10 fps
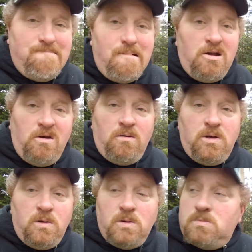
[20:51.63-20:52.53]
I don't know,
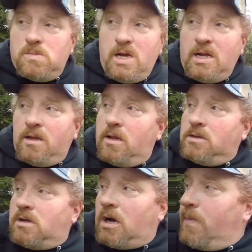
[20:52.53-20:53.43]
I got nothing else
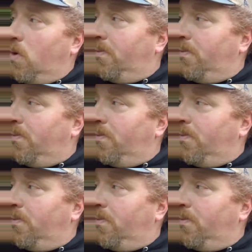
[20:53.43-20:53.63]
to talk about